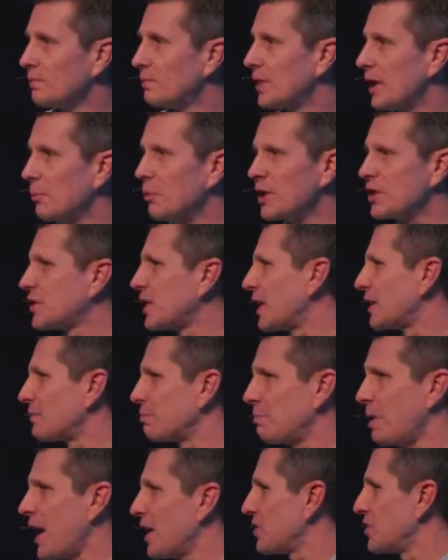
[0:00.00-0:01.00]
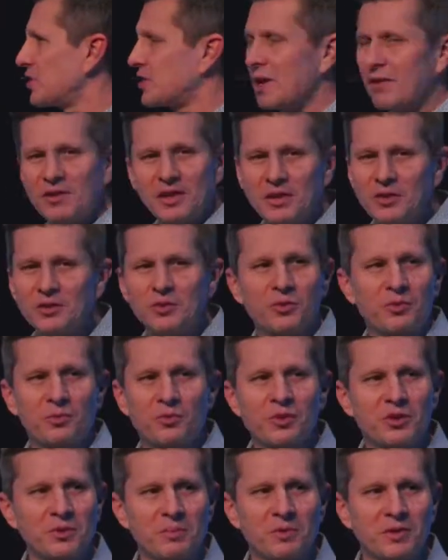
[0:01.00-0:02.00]
Now, what does that passage have anything to do with
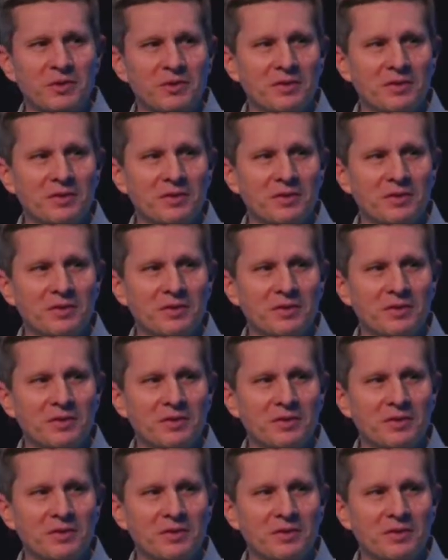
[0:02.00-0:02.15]
Christmas?